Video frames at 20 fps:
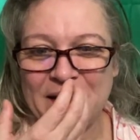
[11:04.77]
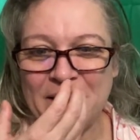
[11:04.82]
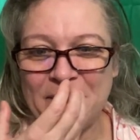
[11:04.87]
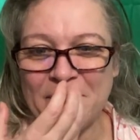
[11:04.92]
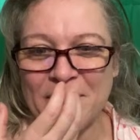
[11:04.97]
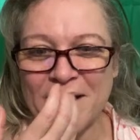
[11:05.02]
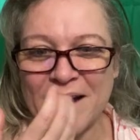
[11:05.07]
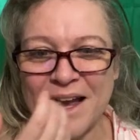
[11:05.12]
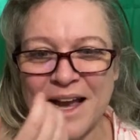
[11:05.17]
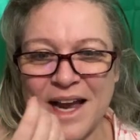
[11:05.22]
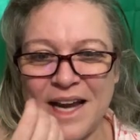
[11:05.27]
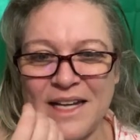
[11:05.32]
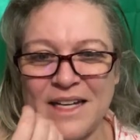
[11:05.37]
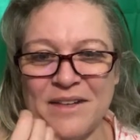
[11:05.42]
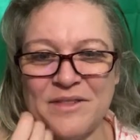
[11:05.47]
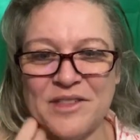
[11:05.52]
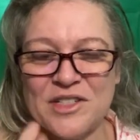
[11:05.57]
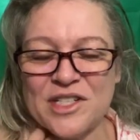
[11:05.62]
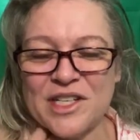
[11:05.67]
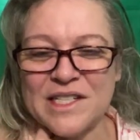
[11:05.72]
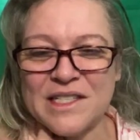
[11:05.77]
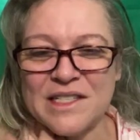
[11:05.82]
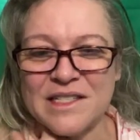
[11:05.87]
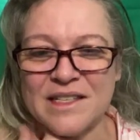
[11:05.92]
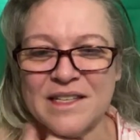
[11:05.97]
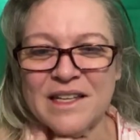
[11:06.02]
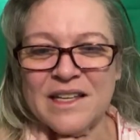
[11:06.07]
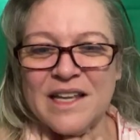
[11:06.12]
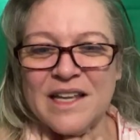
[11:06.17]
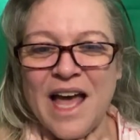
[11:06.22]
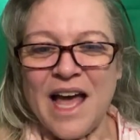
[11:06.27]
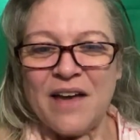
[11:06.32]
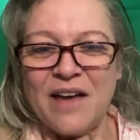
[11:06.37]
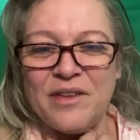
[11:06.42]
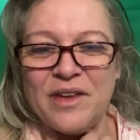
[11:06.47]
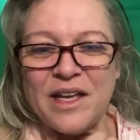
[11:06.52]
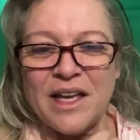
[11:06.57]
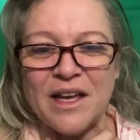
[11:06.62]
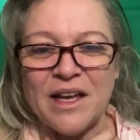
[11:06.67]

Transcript: We're kind of just having